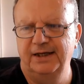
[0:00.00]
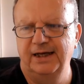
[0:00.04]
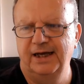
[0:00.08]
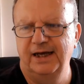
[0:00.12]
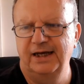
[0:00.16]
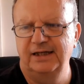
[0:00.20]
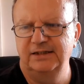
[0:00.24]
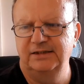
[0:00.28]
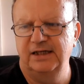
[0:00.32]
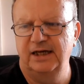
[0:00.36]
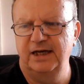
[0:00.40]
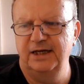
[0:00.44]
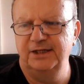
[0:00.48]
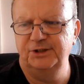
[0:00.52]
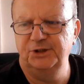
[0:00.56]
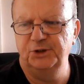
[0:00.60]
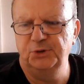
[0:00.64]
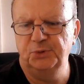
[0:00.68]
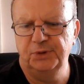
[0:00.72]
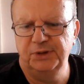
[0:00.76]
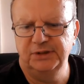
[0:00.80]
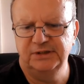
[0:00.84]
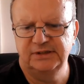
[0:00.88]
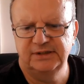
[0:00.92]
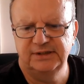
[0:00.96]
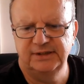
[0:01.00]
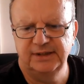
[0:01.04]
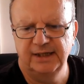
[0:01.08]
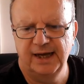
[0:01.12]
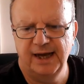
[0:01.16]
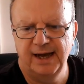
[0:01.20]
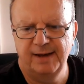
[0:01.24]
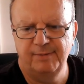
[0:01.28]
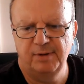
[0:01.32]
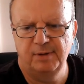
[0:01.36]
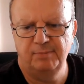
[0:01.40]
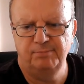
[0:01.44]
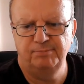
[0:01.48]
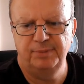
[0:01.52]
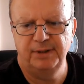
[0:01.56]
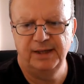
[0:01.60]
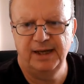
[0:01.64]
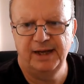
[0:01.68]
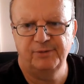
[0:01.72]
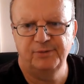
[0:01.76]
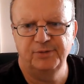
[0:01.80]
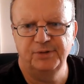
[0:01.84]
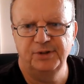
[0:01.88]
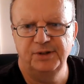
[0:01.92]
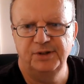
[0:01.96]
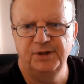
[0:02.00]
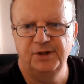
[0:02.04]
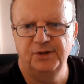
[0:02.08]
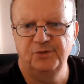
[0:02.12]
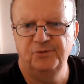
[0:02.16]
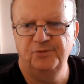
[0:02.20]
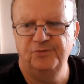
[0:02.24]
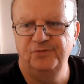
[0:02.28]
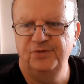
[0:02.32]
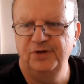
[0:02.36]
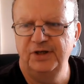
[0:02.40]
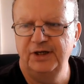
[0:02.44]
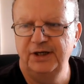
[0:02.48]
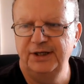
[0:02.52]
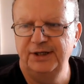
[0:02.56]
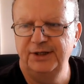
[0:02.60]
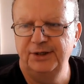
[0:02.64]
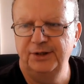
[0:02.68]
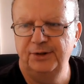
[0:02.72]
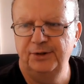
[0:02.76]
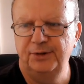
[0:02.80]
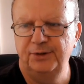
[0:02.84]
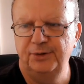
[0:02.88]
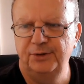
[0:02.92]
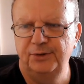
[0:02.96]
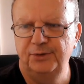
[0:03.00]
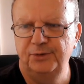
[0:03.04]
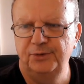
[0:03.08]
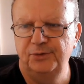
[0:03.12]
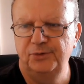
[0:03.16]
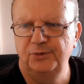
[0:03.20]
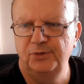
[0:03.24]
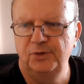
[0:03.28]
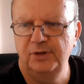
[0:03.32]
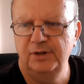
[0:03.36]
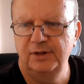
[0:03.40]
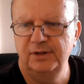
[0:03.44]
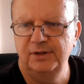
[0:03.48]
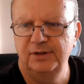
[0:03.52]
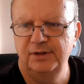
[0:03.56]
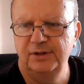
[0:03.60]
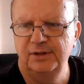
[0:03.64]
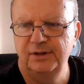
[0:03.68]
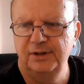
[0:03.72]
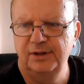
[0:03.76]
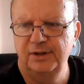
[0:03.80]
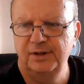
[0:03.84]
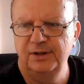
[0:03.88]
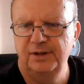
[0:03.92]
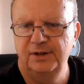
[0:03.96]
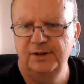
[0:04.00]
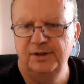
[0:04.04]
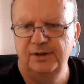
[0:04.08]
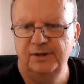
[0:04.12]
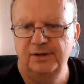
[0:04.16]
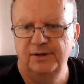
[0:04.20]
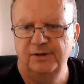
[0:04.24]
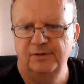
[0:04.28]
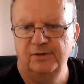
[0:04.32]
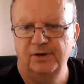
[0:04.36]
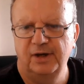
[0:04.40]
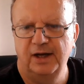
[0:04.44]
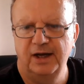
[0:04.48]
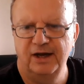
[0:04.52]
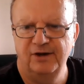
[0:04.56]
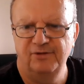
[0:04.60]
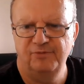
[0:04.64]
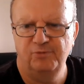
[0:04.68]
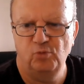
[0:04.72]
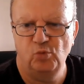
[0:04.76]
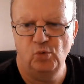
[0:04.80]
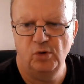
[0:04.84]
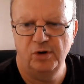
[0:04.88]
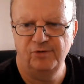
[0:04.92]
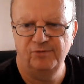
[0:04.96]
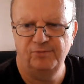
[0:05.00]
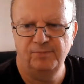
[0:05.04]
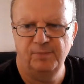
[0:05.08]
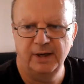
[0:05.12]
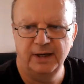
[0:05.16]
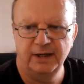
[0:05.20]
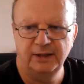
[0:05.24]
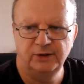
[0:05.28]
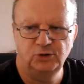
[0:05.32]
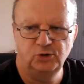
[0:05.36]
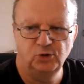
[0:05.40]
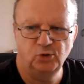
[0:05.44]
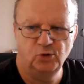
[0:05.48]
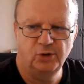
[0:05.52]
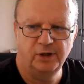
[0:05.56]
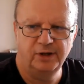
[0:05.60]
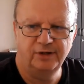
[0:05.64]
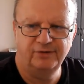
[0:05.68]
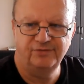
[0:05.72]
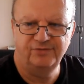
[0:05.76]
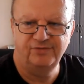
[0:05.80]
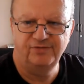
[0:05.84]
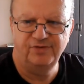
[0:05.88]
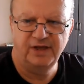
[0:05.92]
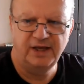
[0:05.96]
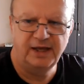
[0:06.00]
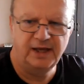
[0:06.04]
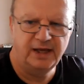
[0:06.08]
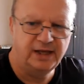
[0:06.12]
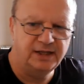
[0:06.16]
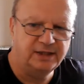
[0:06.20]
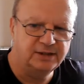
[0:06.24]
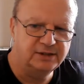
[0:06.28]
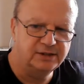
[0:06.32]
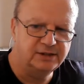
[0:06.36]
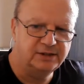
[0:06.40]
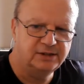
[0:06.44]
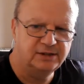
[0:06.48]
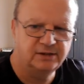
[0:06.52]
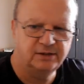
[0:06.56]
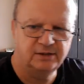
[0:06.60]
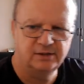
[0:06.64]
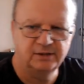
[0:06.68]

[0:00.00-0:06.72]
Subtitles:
Guys, how you doing? It's Tom. I'm back with another video. I have one of my adoring fans